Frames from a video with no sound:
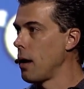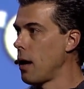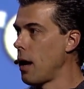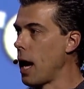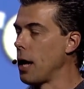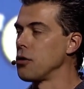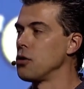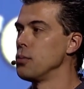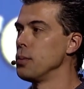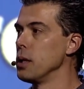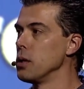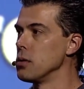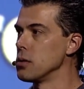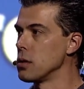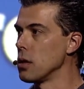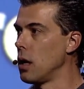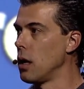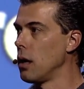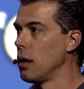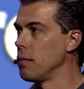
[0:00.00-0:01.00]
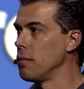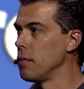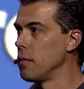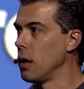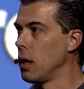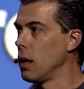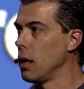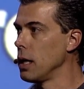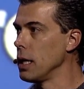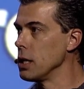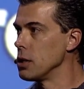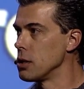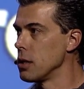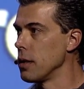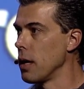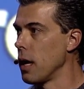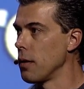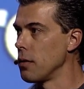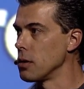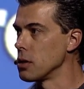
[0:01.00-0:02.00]
attributes of each of
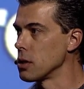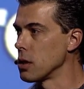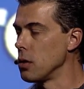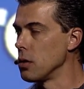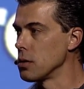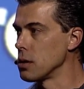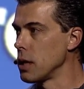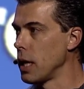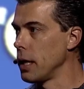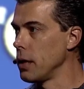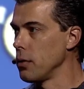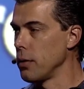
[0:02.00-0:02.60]
the other skill set.